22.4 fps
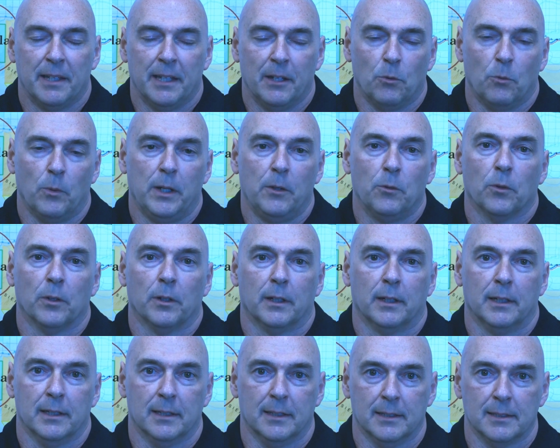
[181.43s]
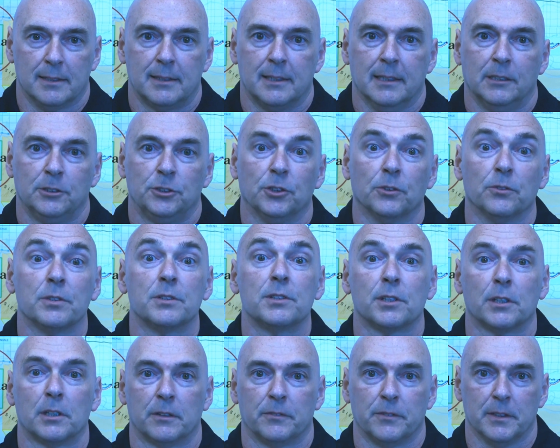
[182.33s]
that we were an essential
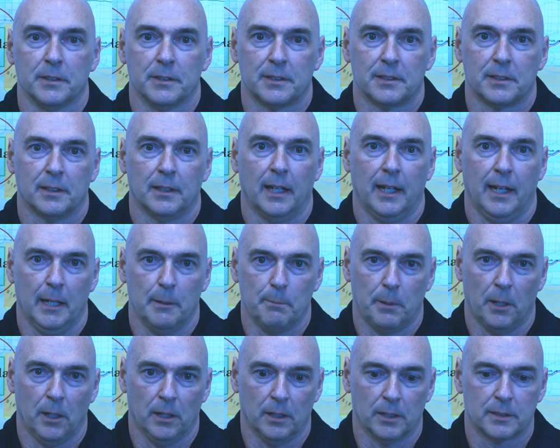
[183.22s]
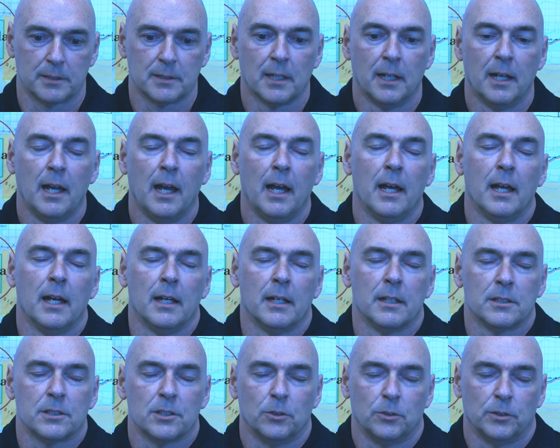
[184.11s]
service at parks.
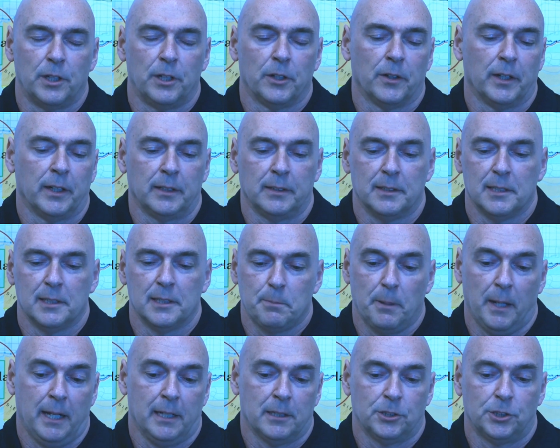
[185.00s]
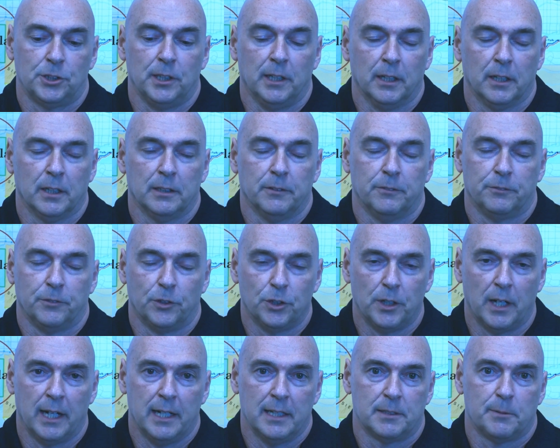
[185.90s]
So during this past year, if
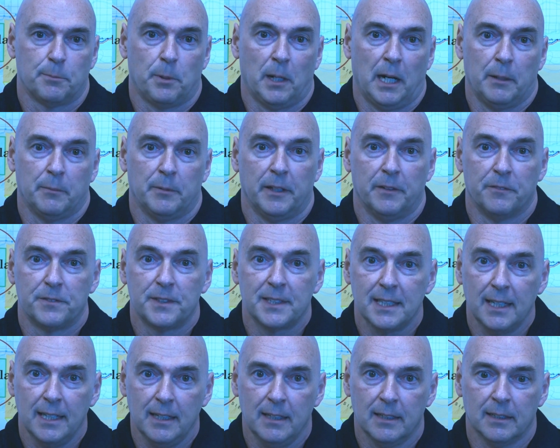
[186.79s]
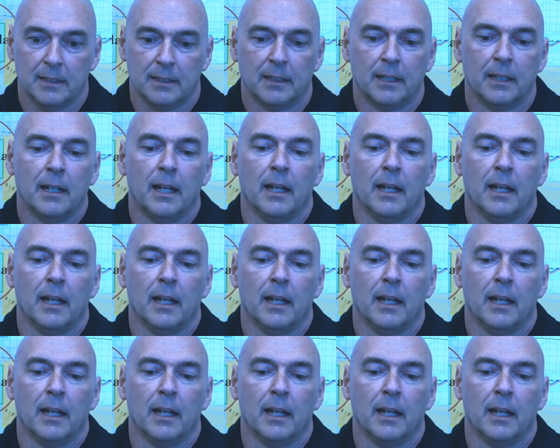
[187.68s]
you guys probably have seen it,